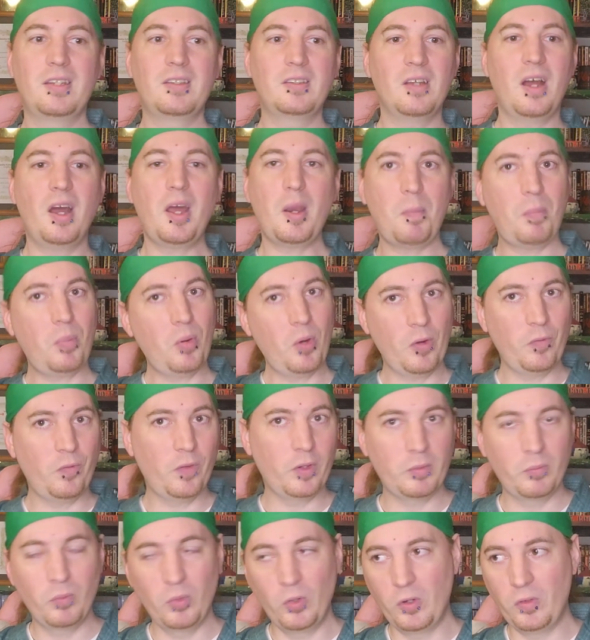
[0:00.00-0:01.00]
it's not a
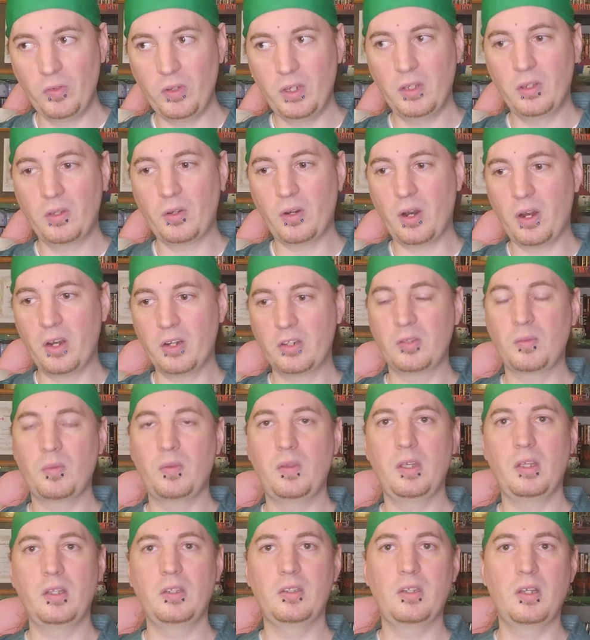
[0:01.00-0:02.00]
perfect movie. There are
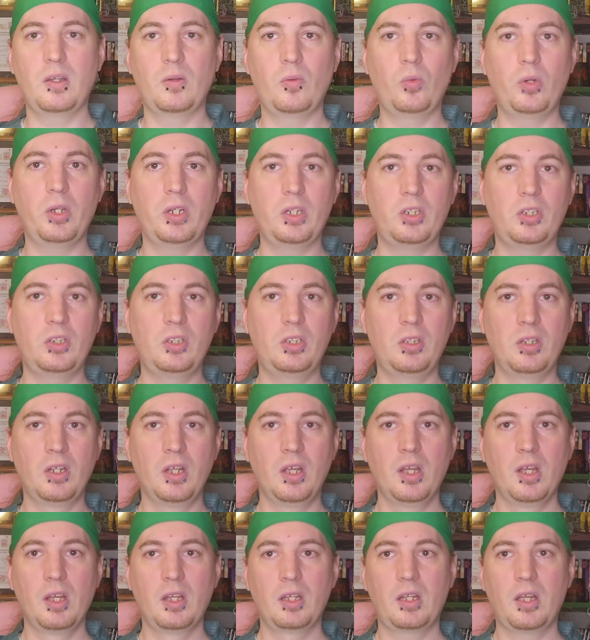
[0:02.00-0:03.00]
some things I wish
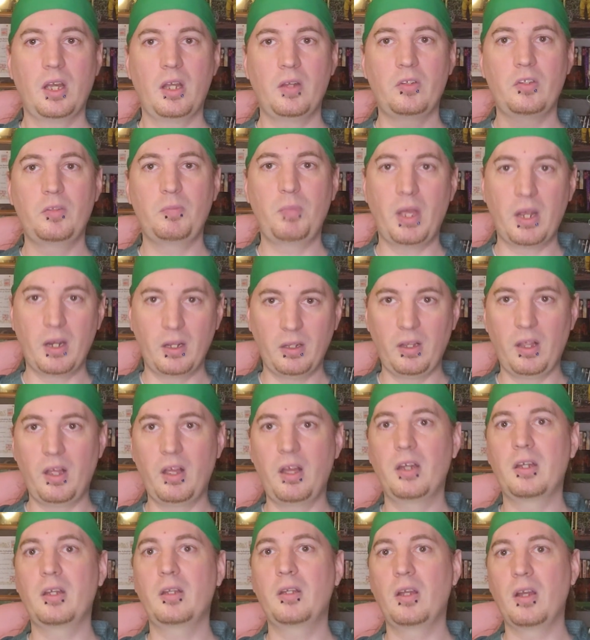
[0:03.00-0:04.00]
kind of sped
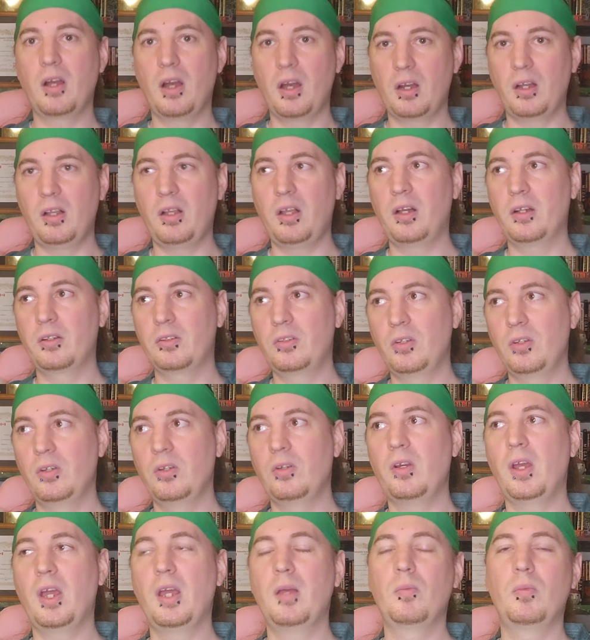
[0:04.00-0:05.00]
along and got along
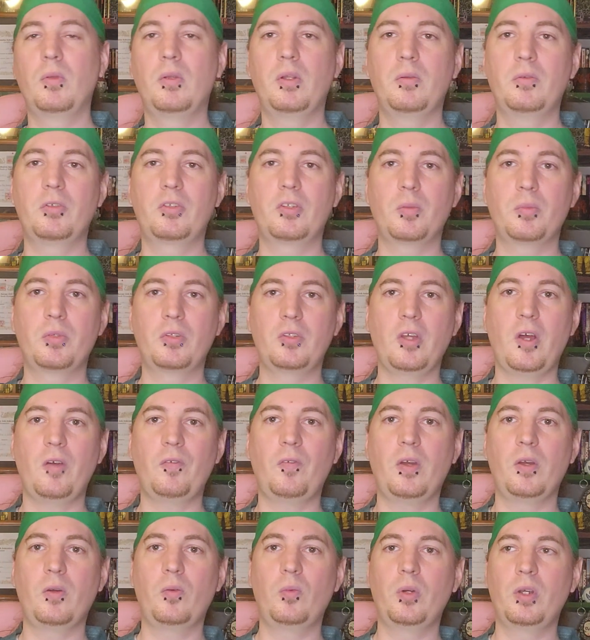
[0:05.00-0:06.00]
to, and some
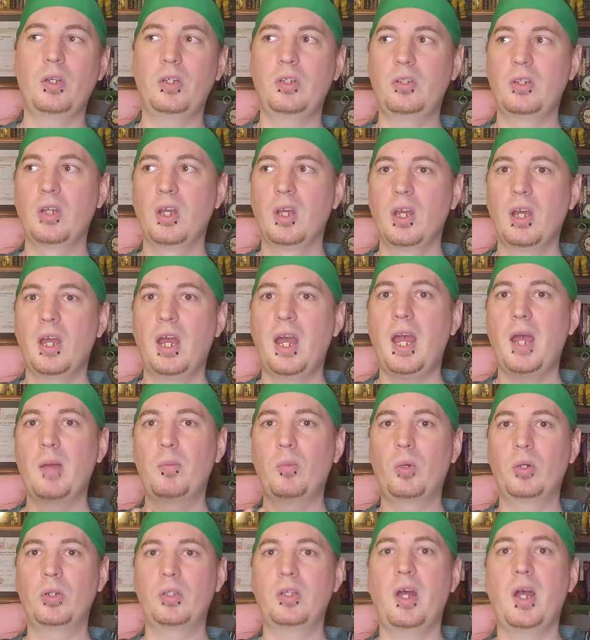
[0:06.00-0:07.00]
stuff I wish
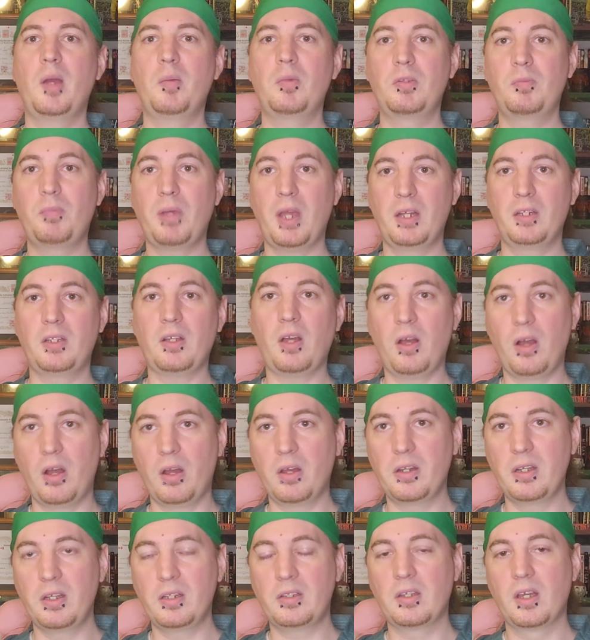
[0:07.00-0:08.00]
had more time spent
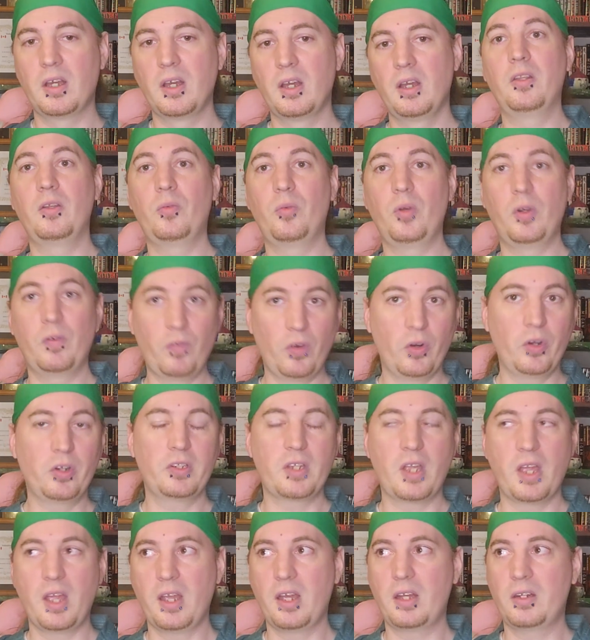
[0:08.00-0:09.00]
on it on the
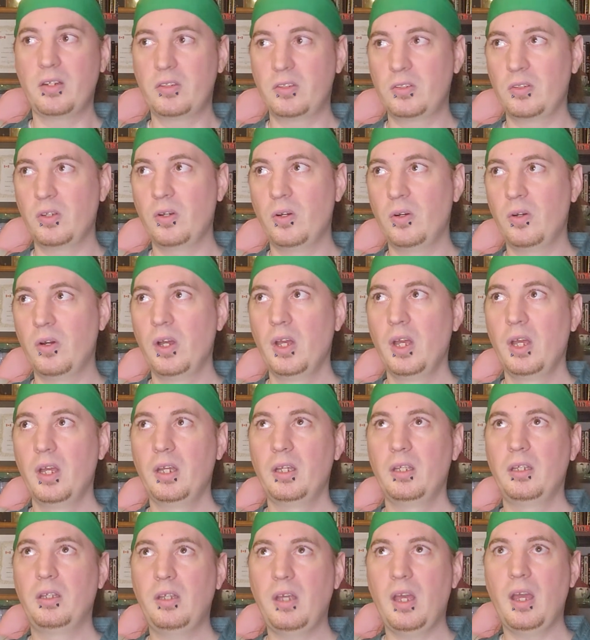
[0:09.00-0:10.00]
reverse hand. So
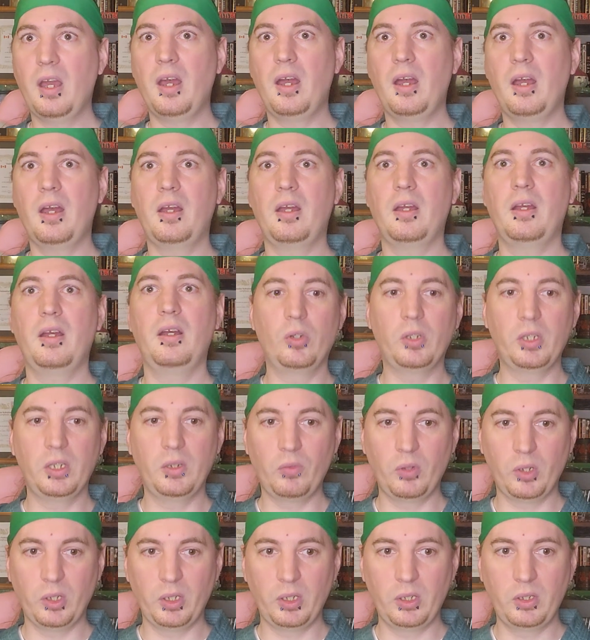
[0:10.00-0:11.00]
yeah,
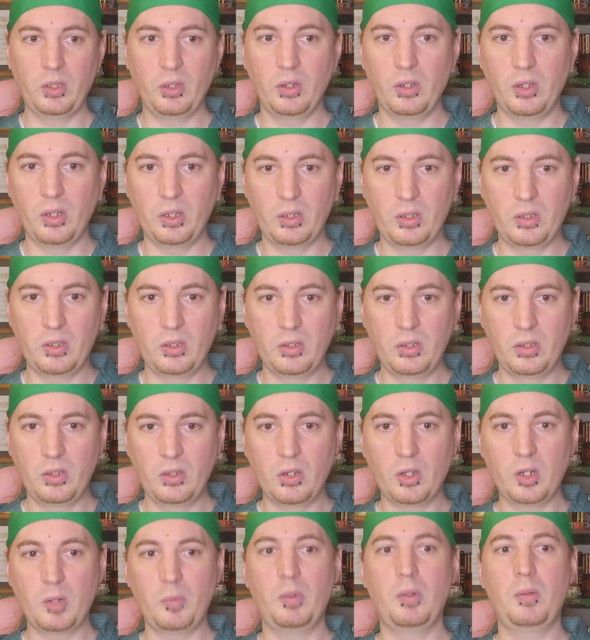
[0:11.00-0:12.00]
really, really good.
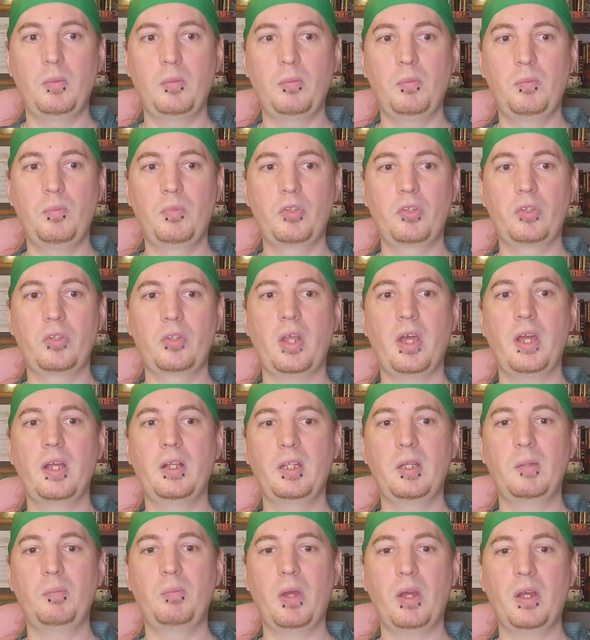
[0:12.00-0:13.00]
Could have been
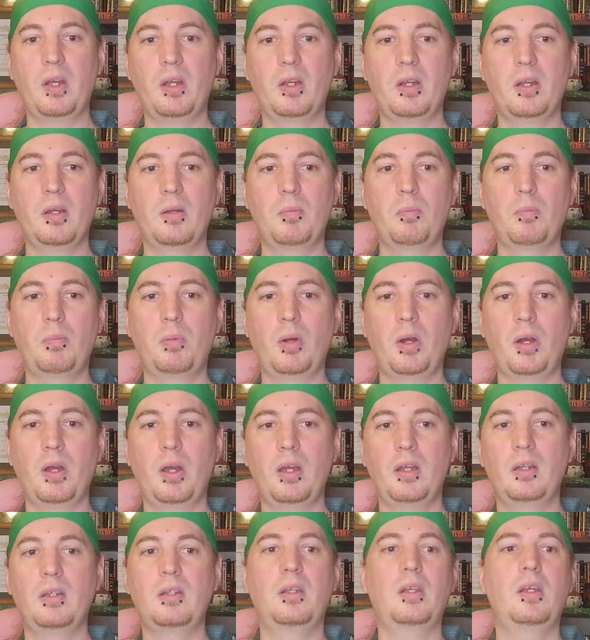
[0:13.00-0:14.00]
slightly better,
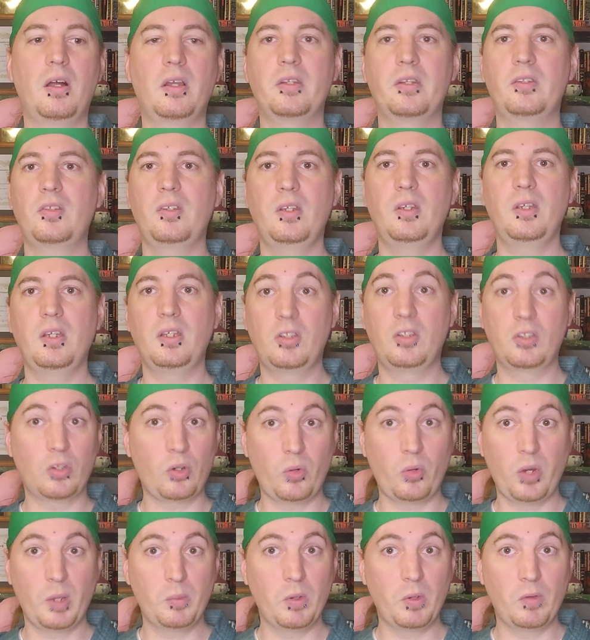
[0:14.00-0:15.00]
but honestly, it's a
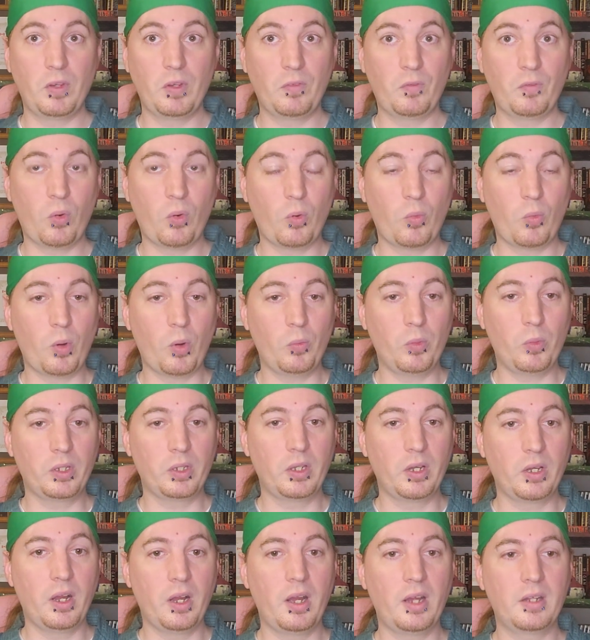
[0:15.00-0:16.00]
great movie for what
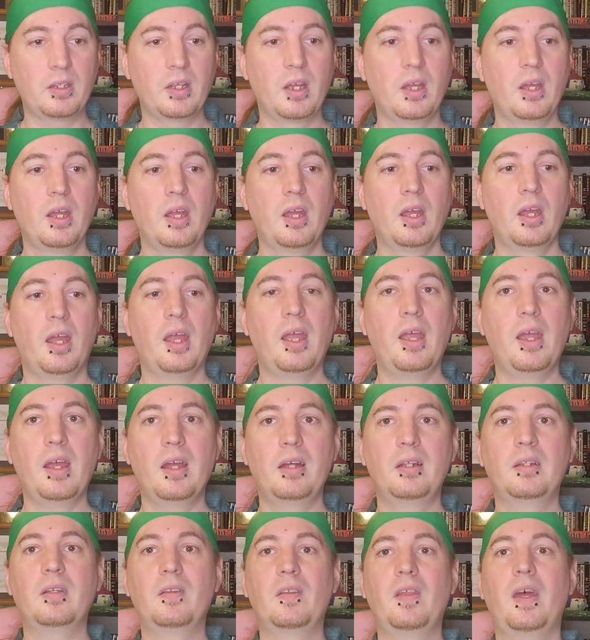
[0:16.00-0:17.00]
we got.
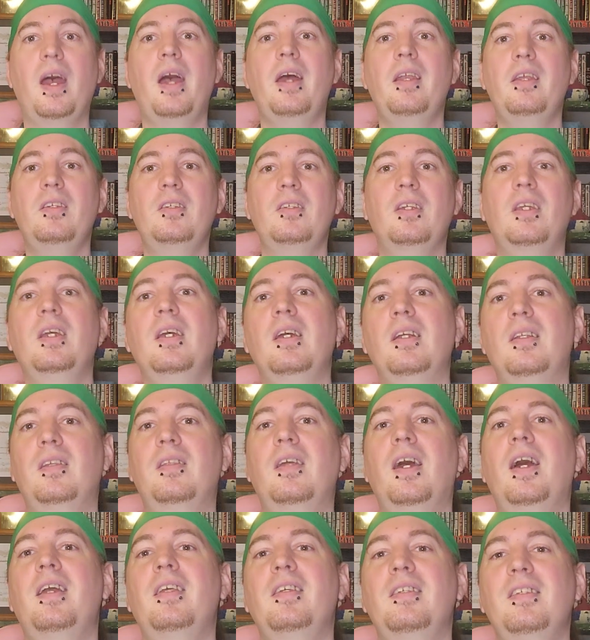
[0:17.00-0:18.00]
And that is it.
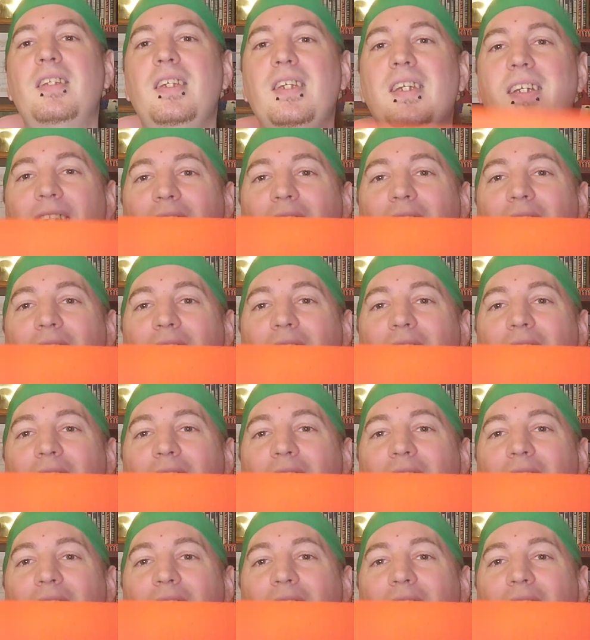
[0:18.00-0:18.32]
That is